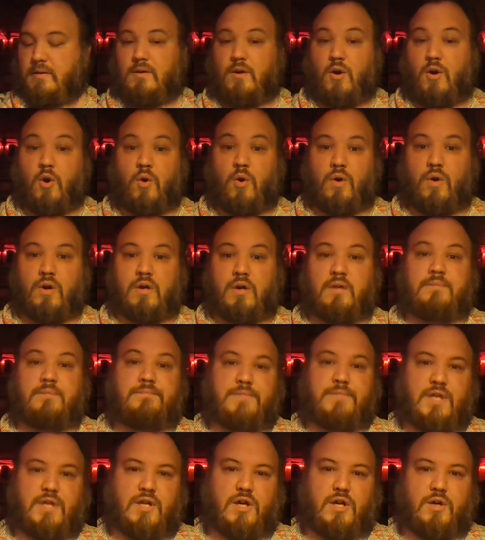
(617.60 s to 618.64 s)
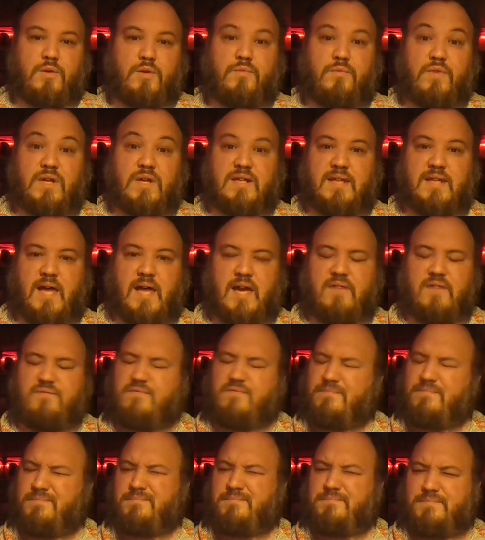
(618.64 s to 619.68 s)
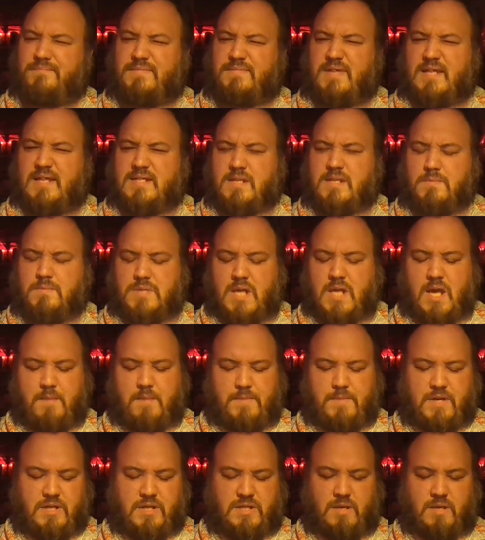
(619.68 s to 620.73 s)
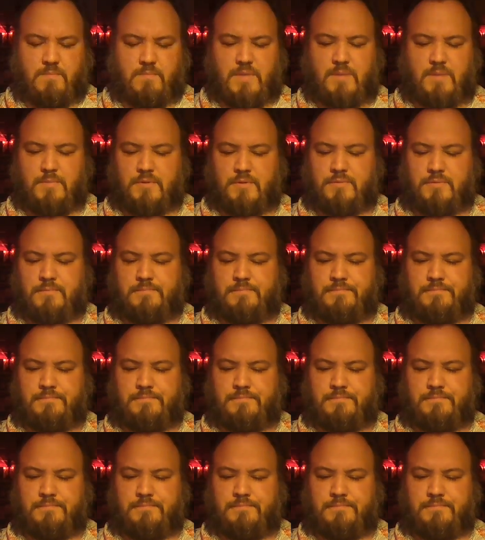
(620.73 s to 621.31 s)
Or, real life. That seems to happen to some people.